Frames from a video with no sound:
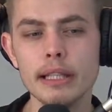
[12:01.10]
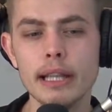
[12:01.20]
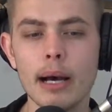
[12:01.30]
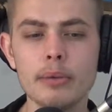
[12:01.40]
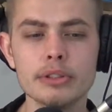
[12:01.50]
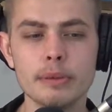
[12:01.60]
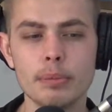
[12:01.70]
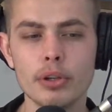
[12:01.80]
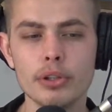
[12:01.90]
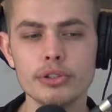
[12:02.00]
that was a
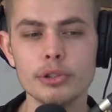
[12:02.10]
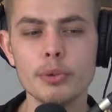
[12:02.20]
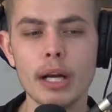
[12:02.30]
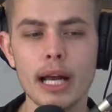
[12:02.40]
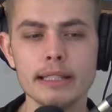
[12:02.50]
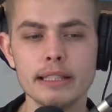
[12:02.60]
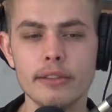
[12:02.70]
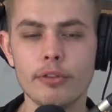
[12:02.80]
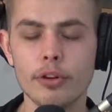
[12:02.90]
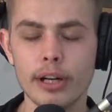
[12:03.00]
person you were
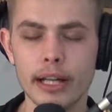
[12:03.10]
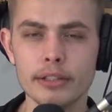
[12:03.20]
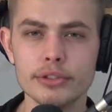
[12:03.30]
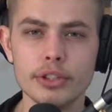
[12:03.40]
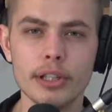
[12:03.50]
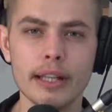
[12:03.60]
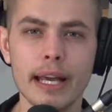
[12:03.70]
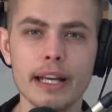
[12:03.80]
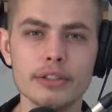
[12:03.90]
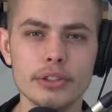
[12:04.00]
asking for an answer, and the
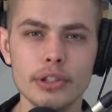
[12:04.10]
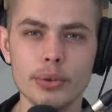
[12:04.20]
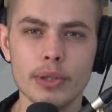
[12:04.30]
answer that you